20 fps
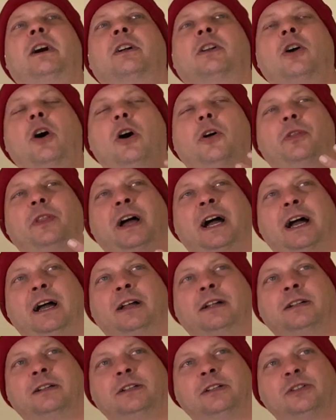got
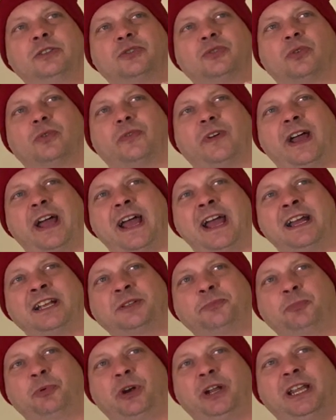that sort of
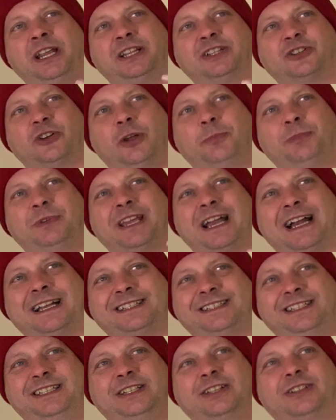hairspray type
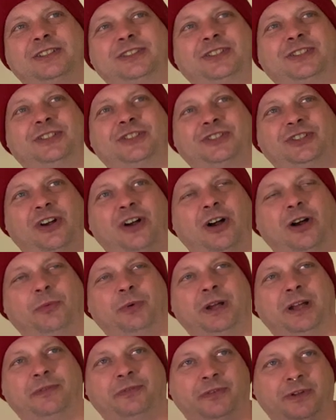gassiness to start
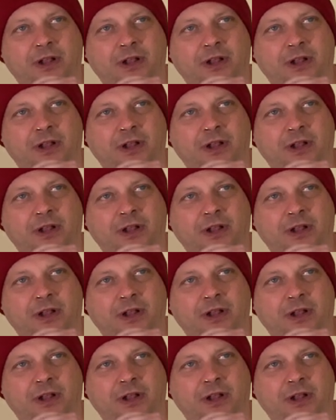with.